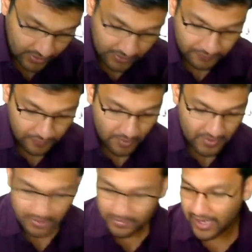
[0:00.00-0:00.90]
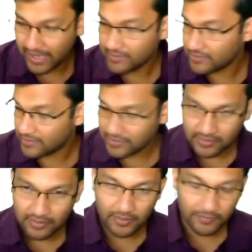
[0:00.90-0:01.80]
the formula mass
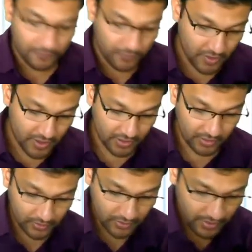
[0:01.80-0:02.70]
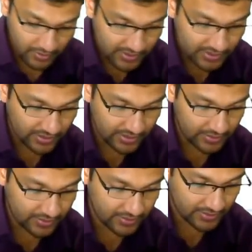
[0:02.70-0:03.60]
for glucose
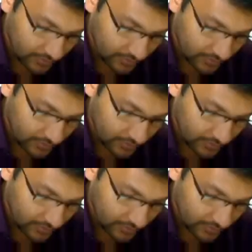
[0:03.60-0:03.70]
is